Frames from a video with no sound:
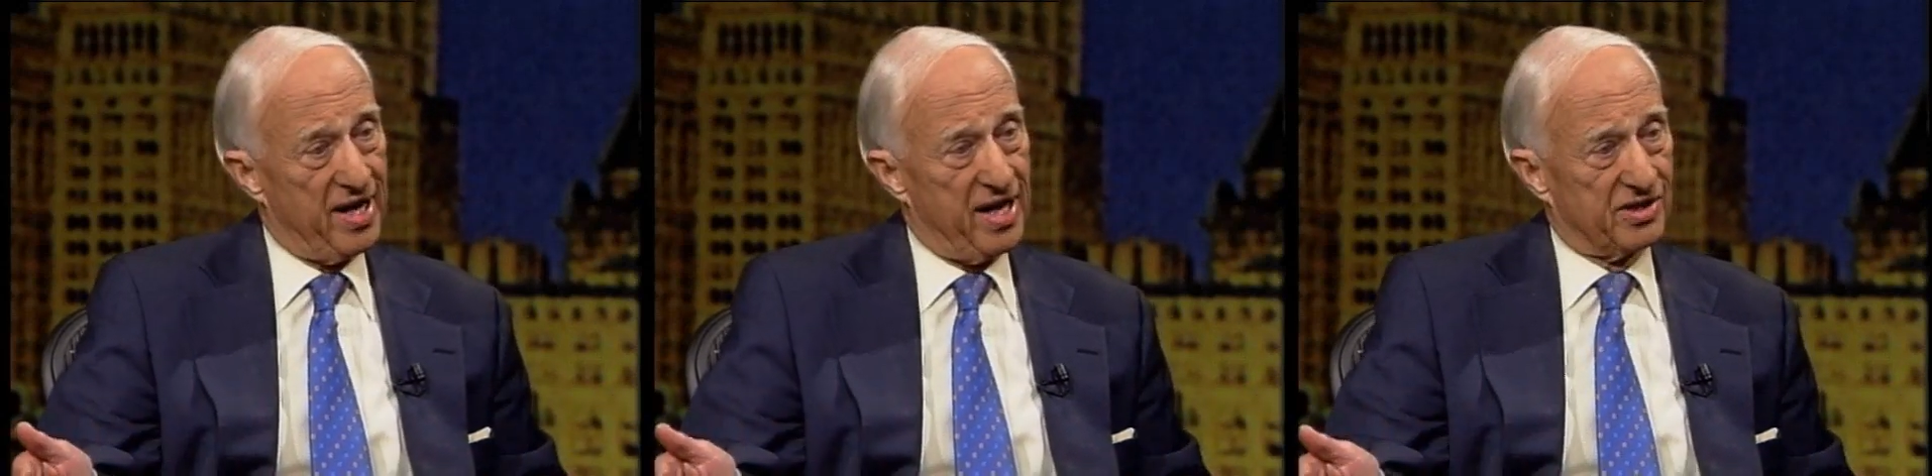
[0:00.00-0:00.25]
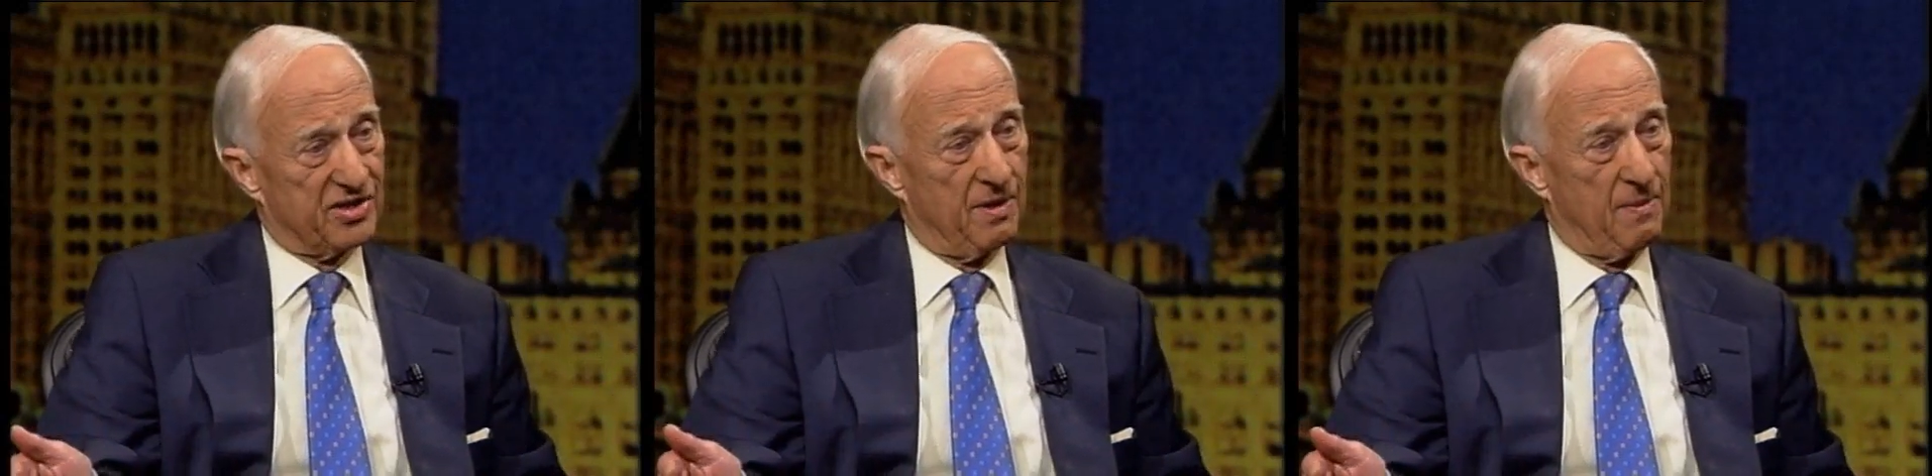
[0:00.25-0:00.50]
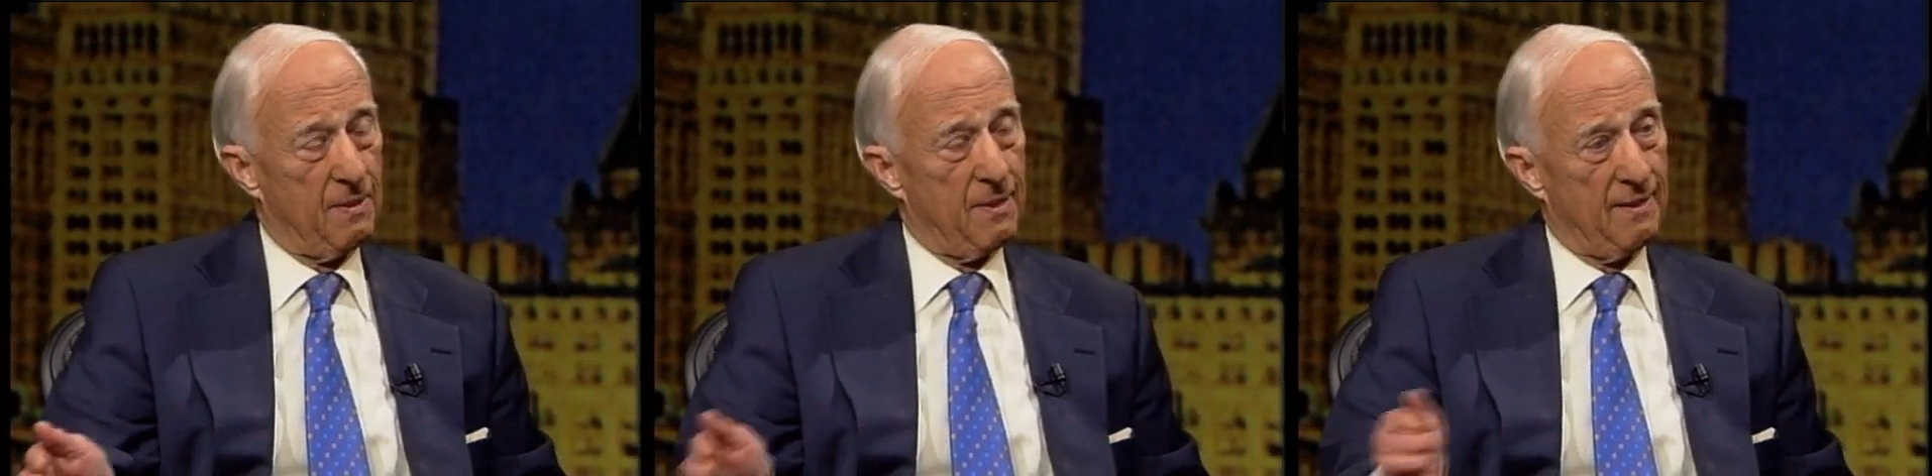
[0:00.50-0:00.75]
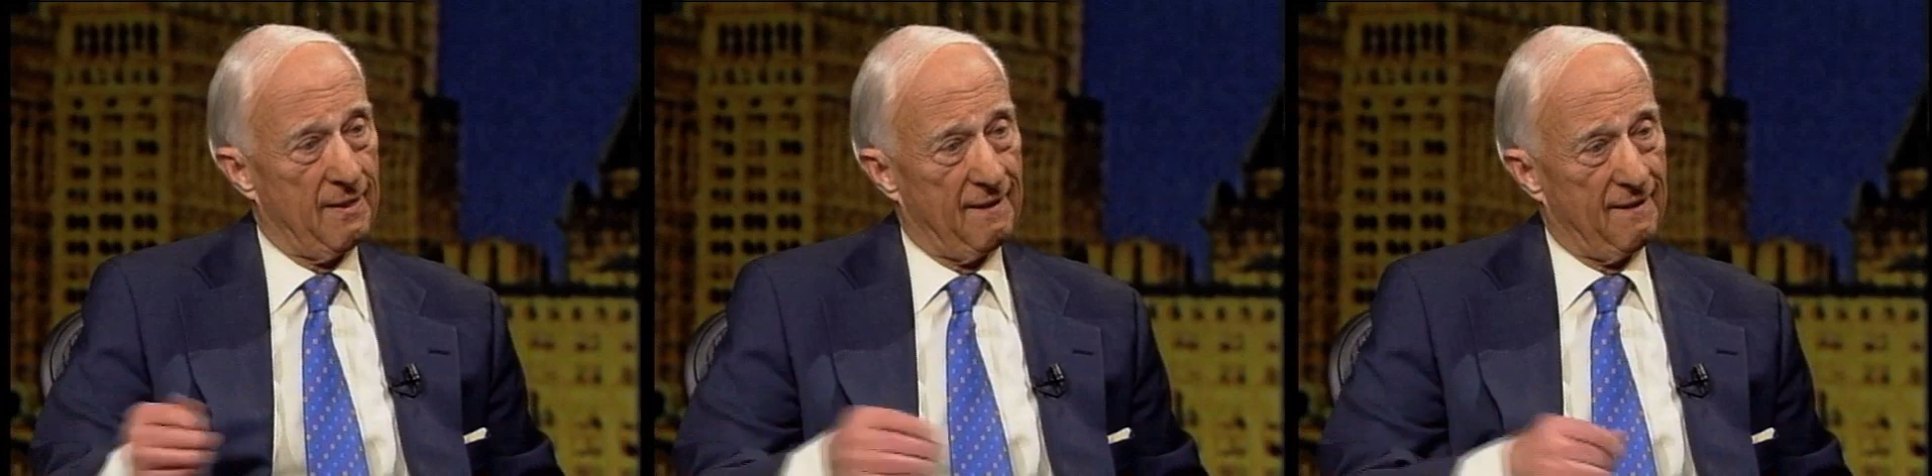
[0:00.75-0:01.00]
Well, part
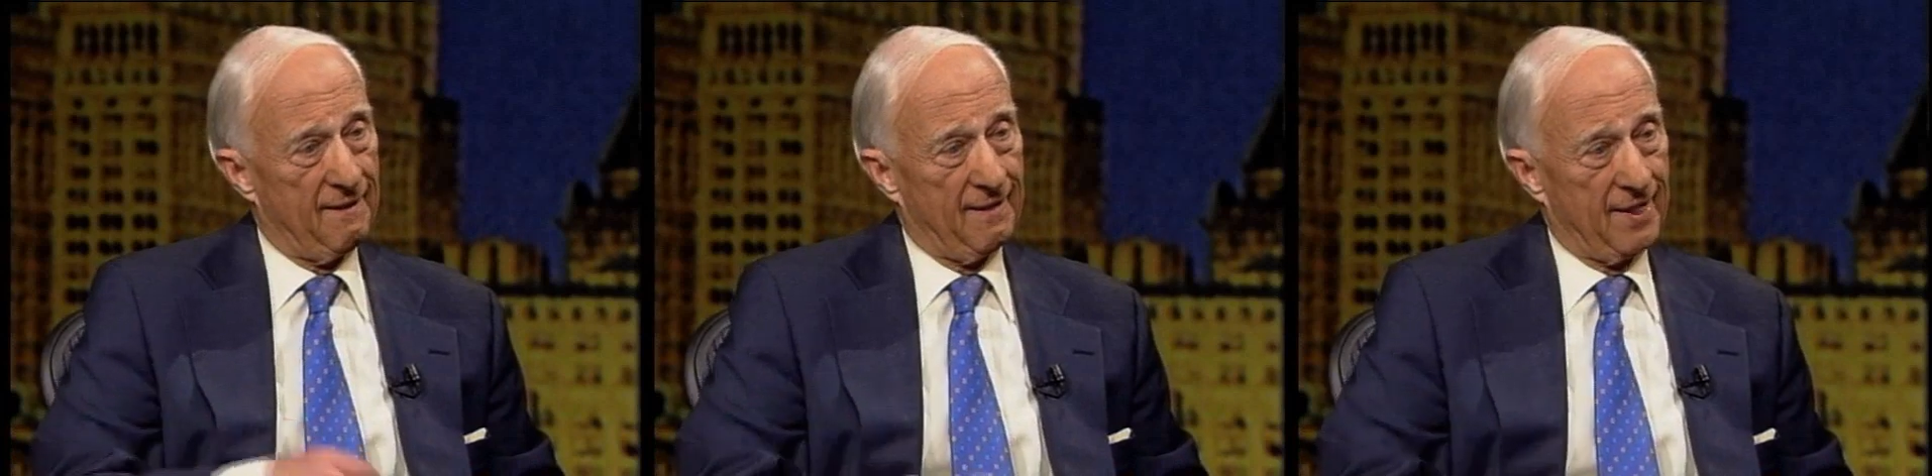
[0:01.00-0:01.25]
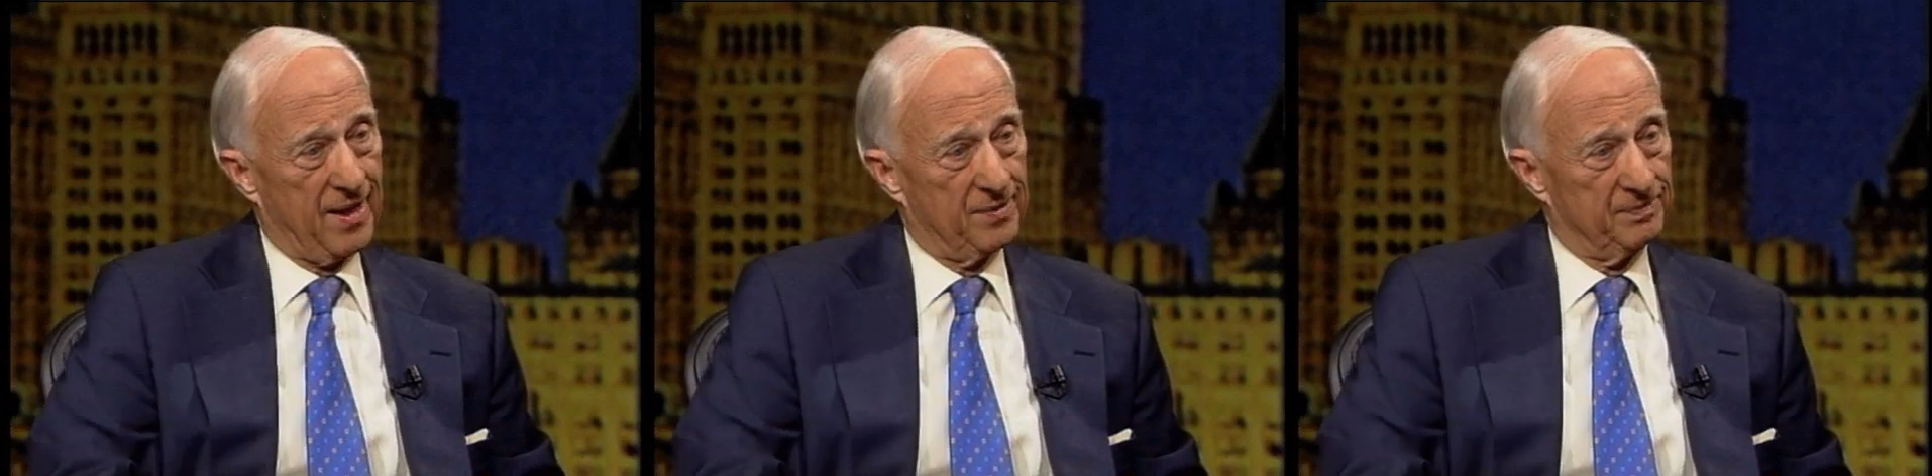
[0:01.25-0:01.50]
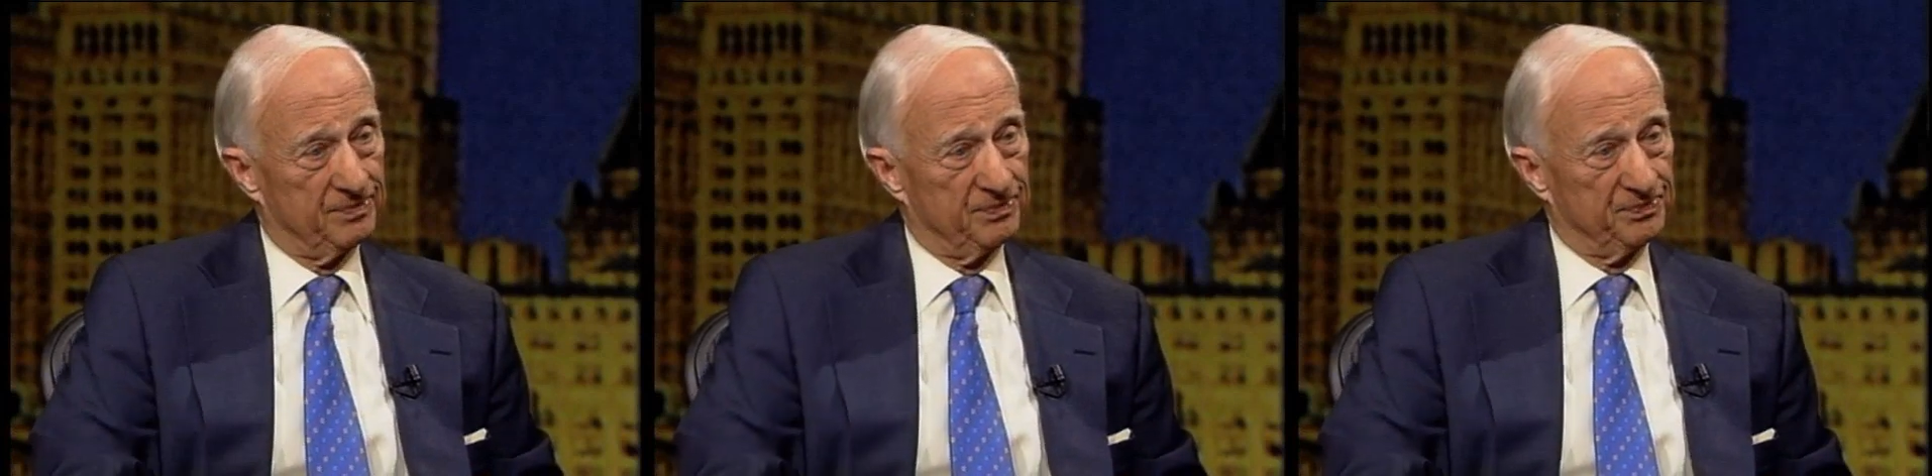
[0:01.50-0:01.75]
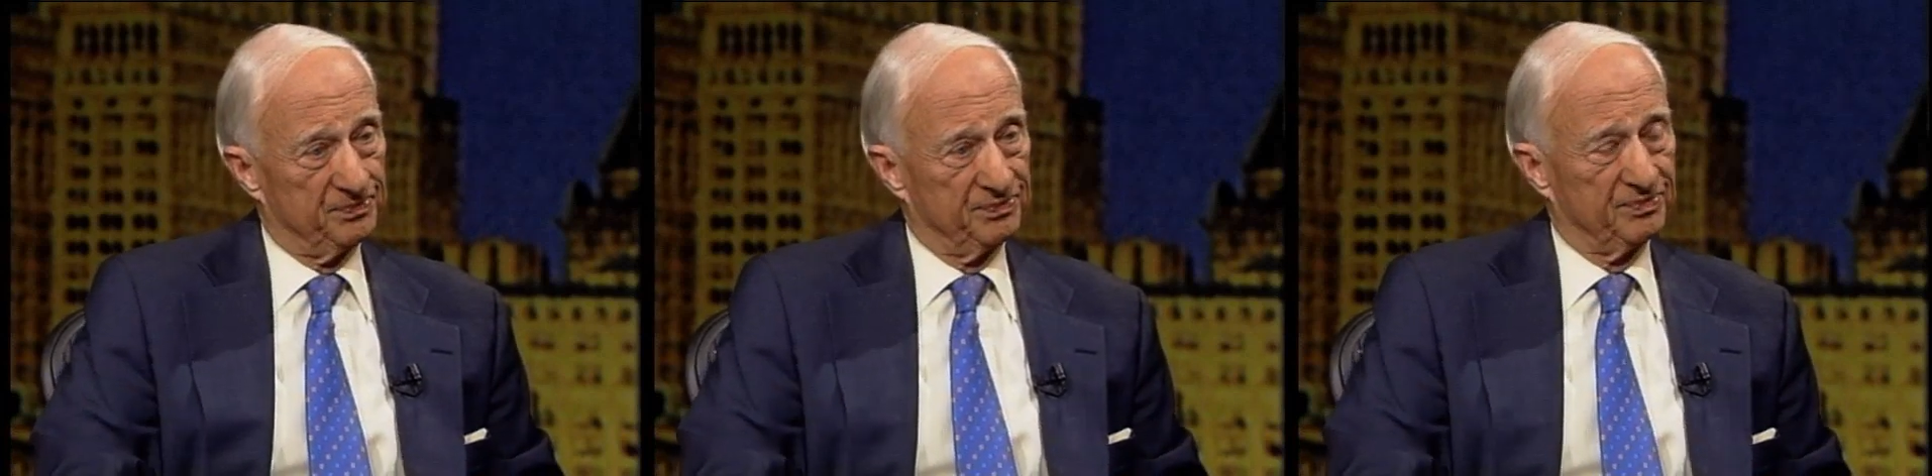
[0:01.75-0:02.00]
of the answer is in
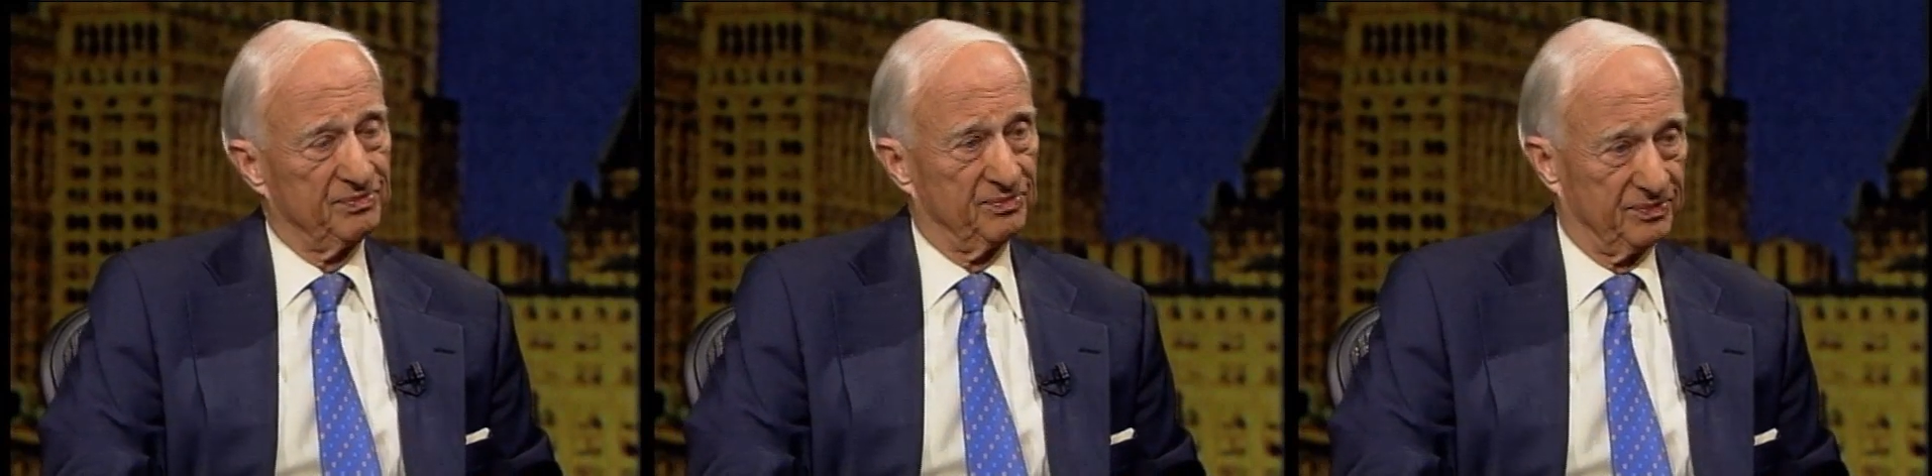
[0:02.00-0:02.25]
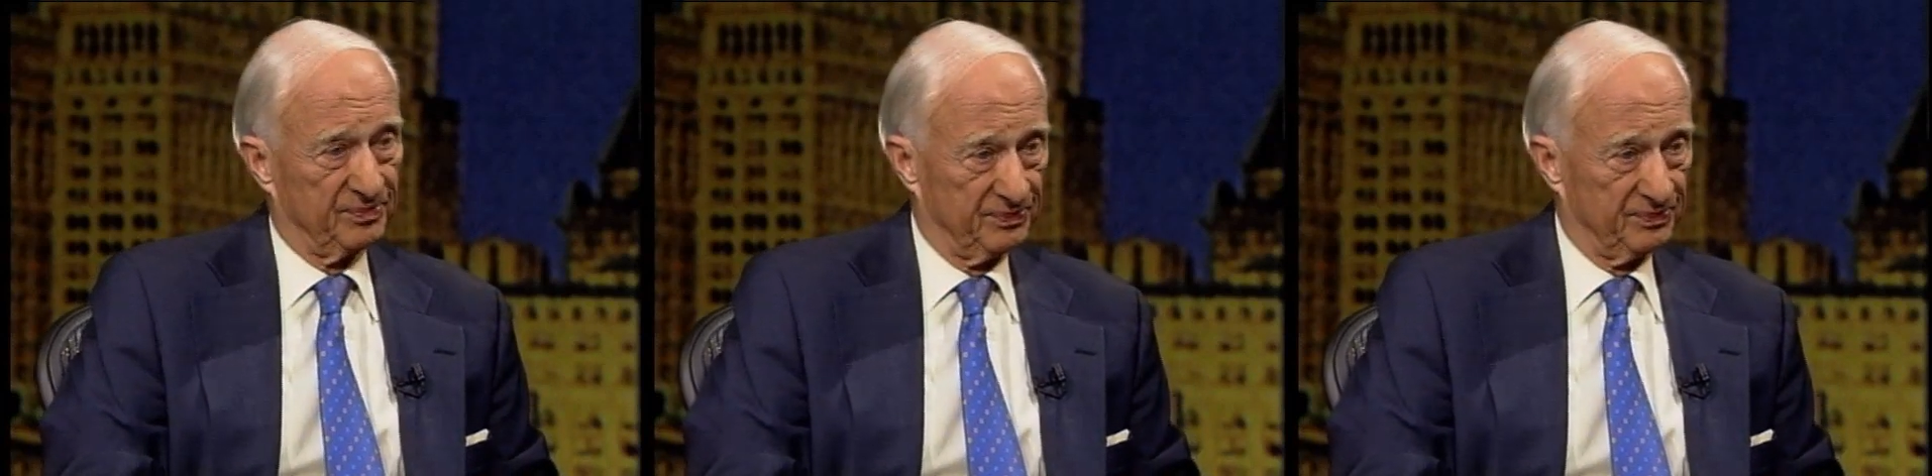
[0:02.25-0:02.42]
my book.